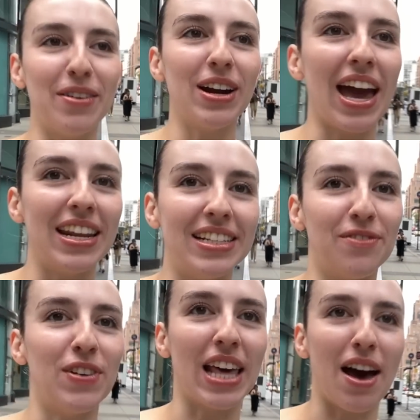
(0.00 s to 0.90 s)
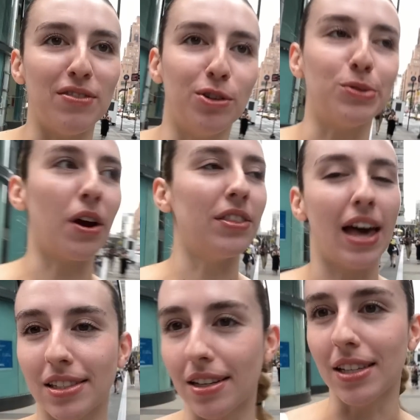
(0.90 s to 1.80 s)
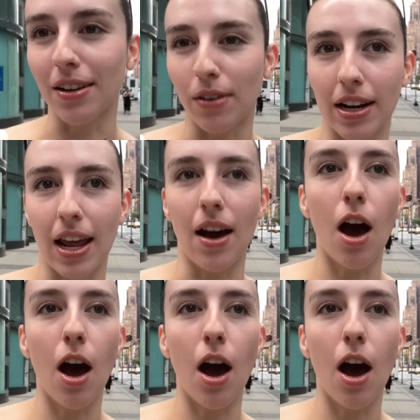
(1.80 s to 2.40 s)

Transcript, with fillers: we're headed to 5th Avenue because we're on Lexington right now.